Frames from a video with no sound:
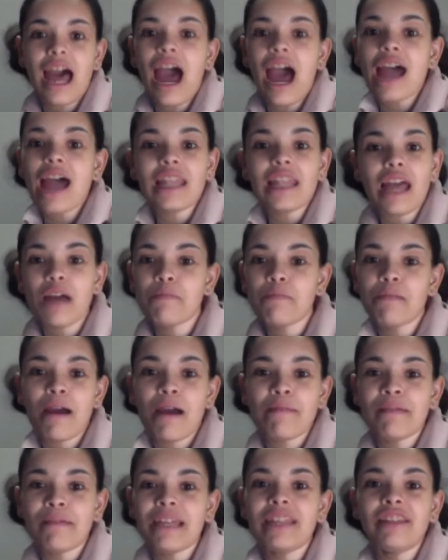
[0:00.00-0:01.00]
I like my
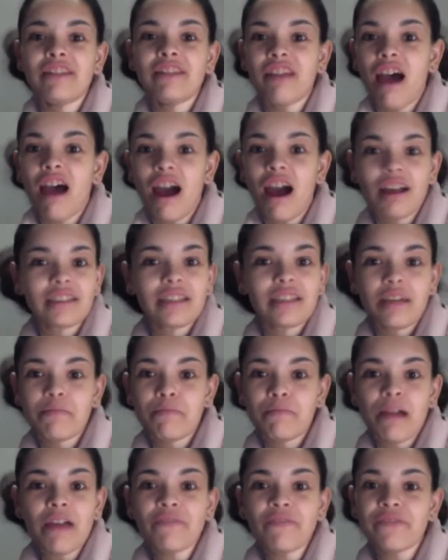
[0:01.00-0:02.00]
men dark skin.
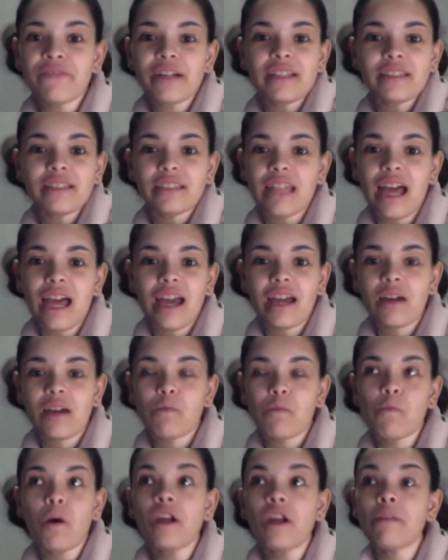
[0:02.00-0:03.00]
My friends, like,
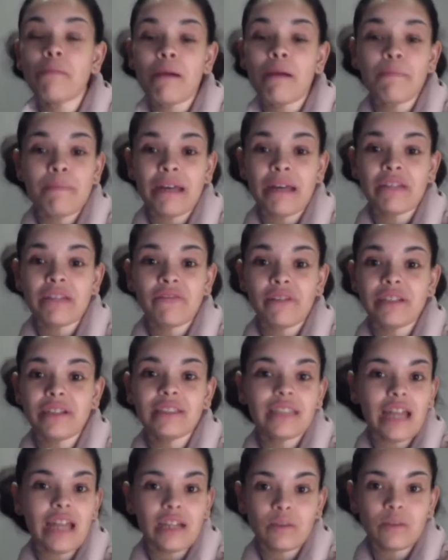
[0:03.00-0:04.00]
one of my best friends
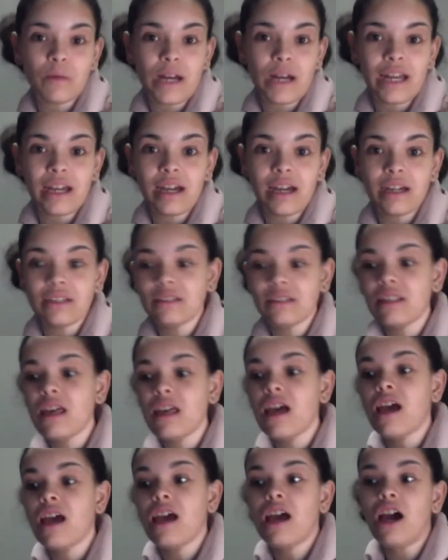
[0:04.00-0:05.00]
likes white guys.
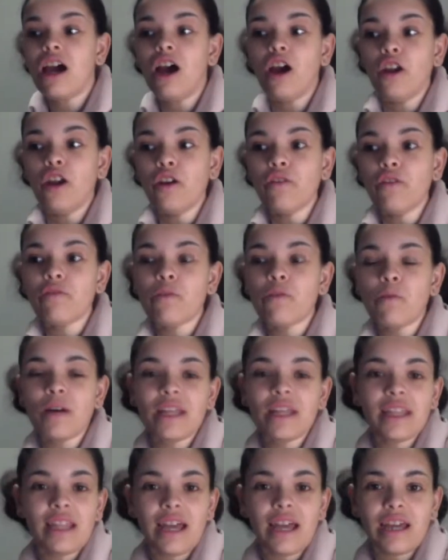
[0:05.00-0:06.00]
Another
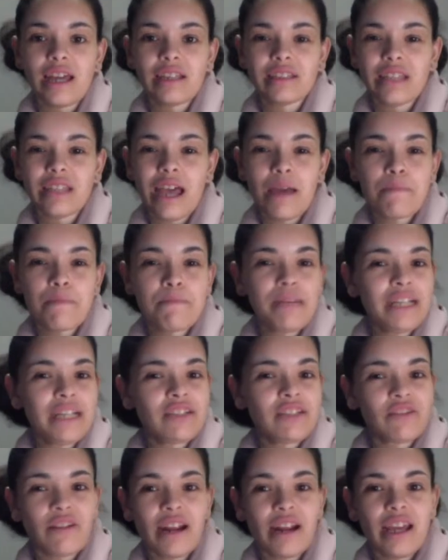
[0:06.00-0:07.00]
one likes like
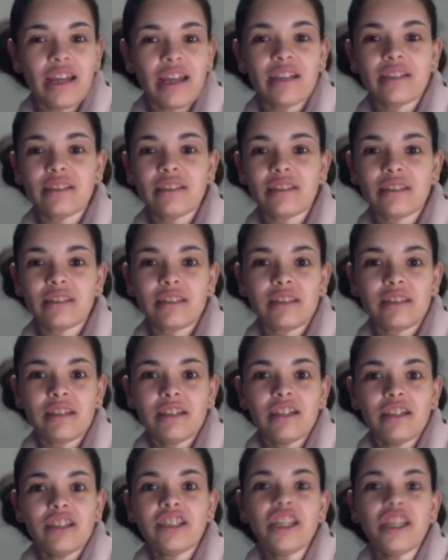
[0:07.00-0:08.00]
mixed race.
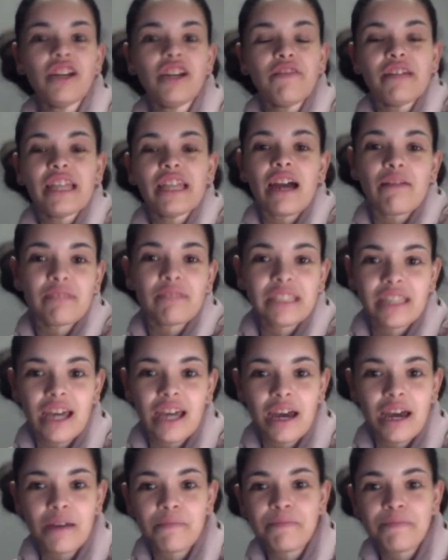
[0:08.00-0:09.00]
She don't really have a type.